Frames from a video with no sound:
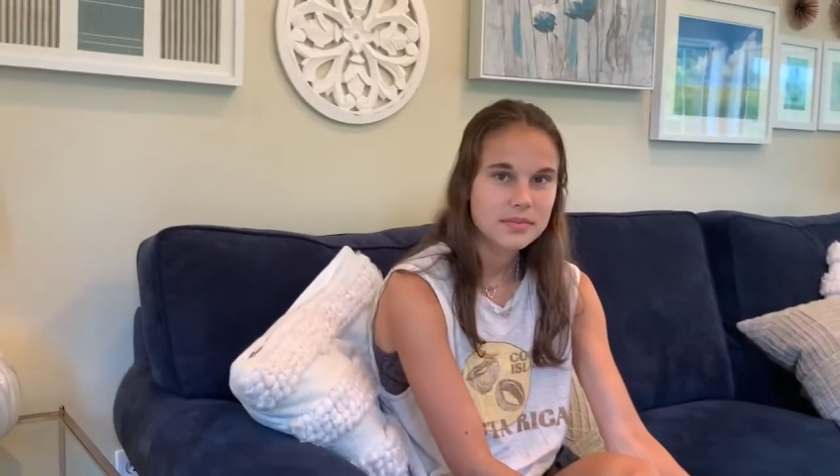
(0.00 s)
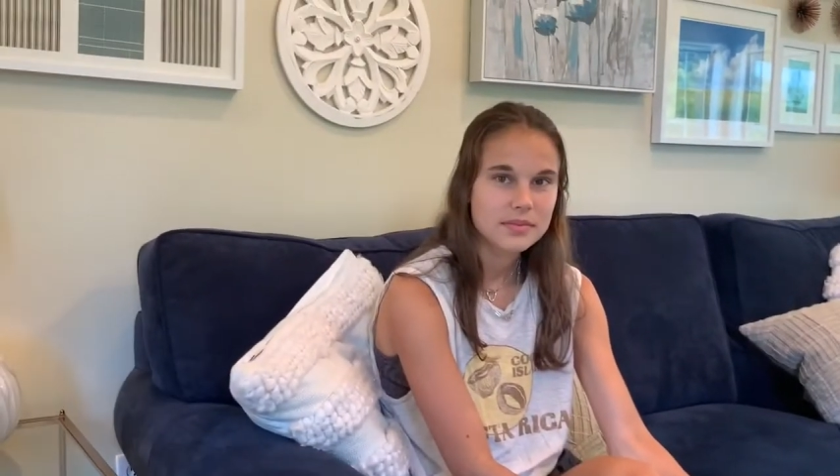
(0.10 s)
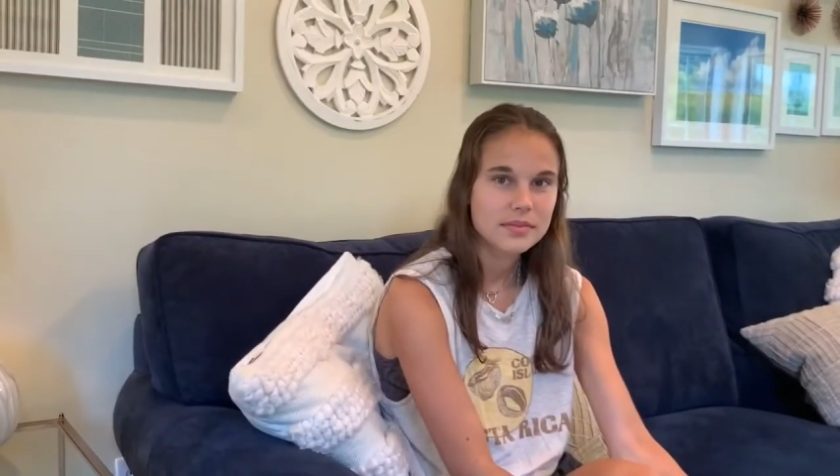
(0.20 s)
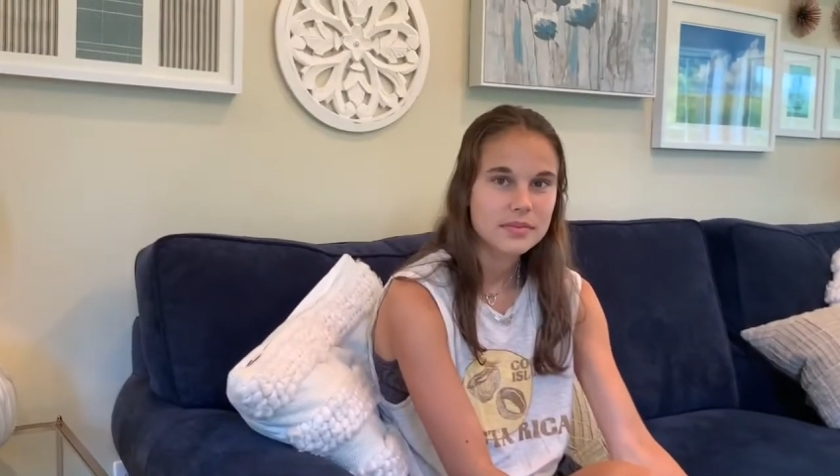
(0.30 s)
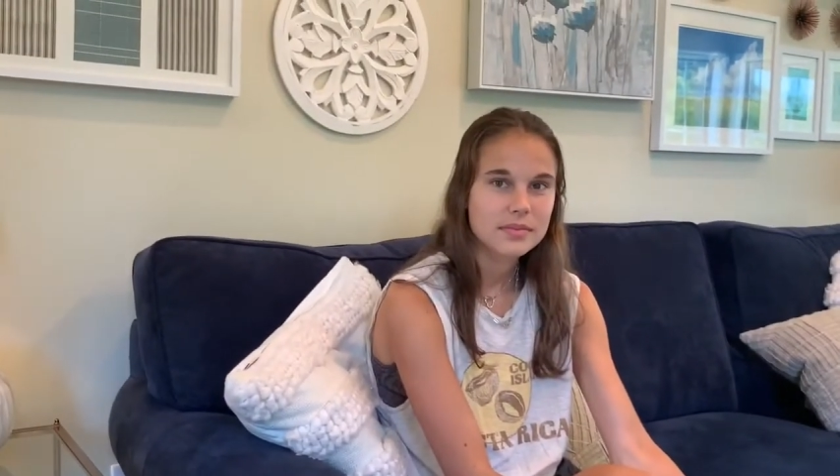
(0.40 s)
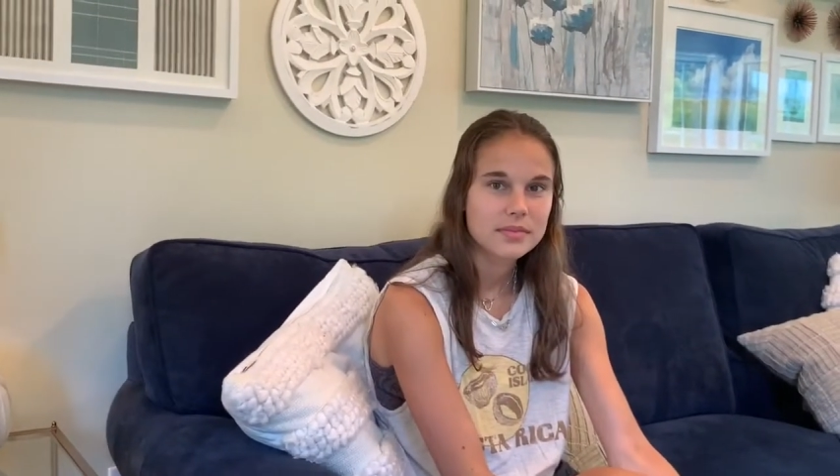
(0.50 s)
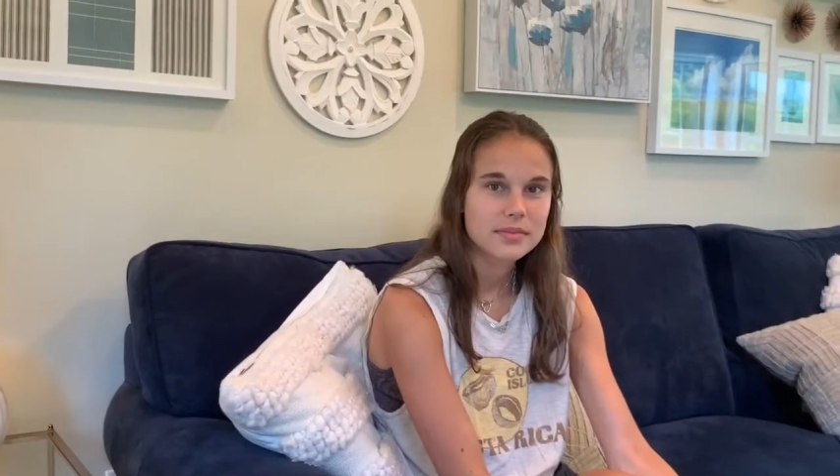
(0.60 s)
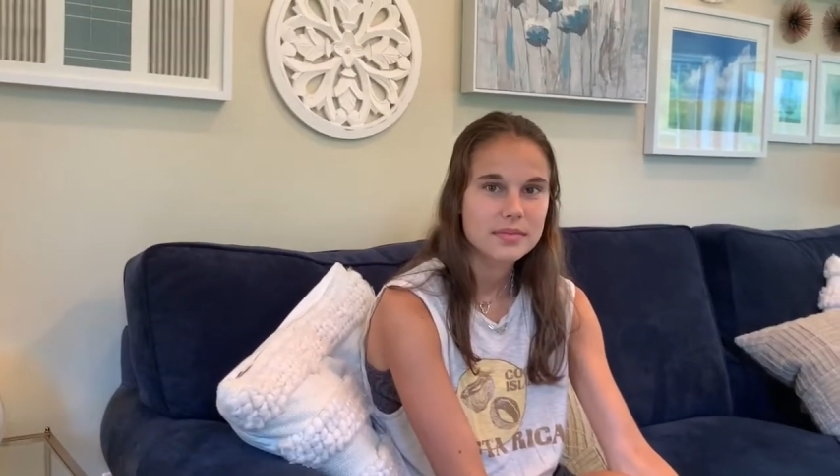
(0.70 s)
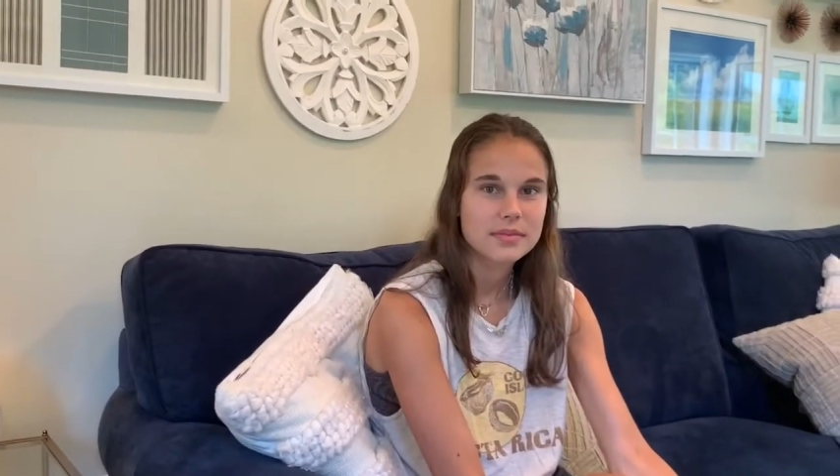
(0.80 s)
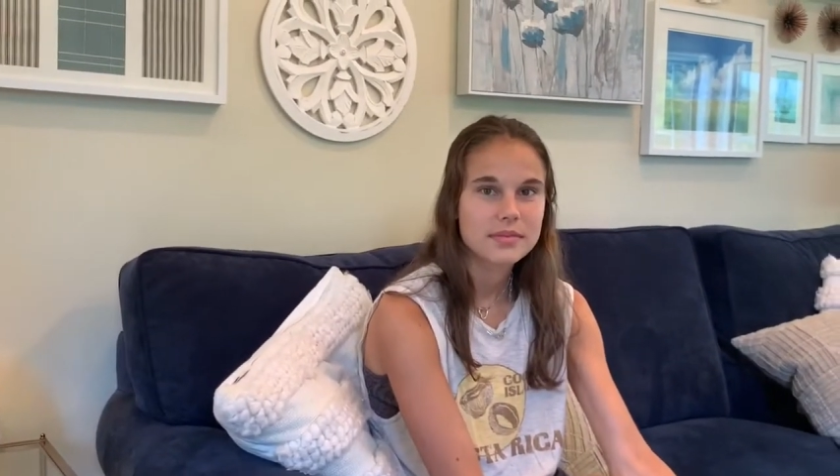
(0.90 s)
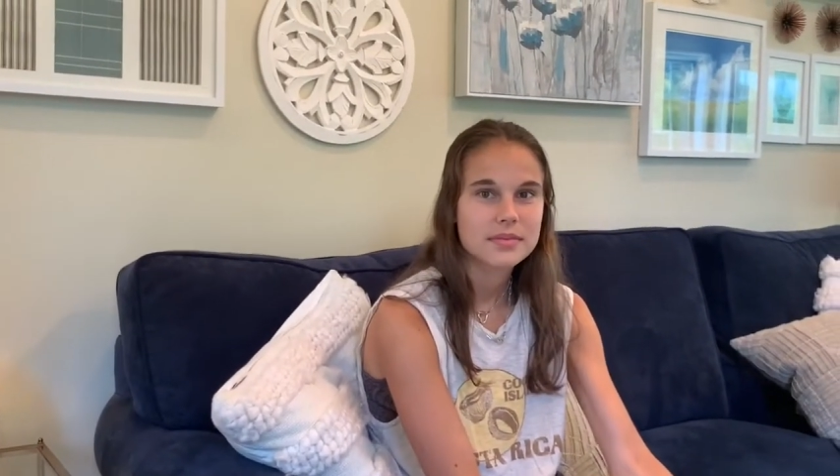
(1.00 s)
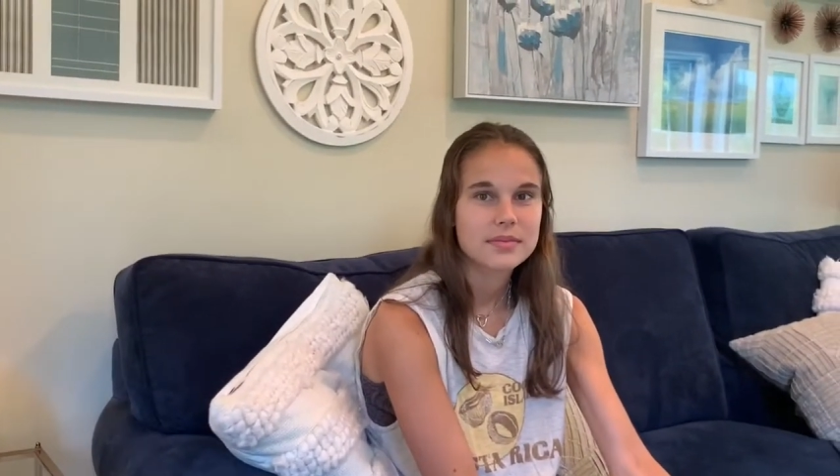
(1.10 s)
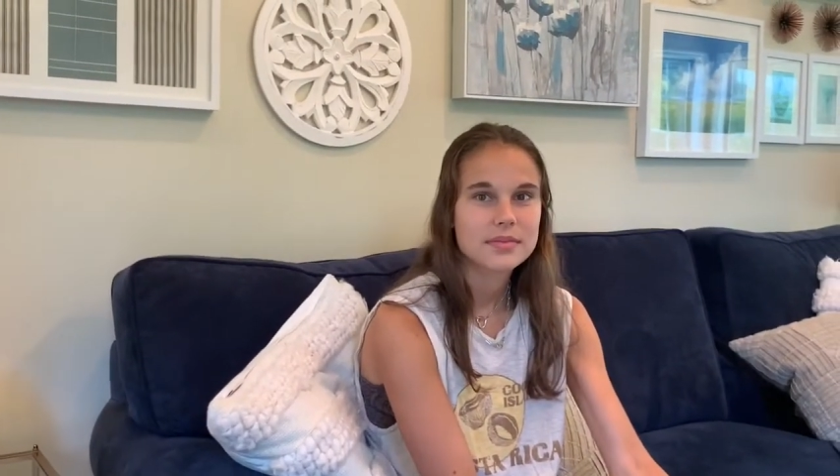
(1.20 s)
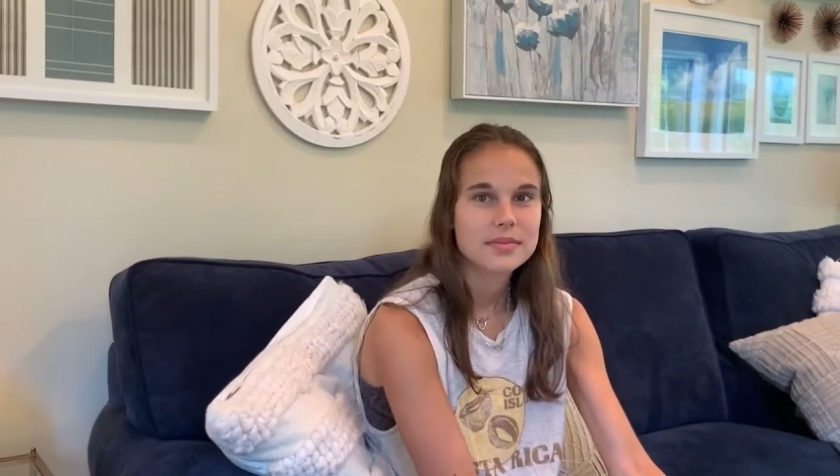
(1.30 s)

because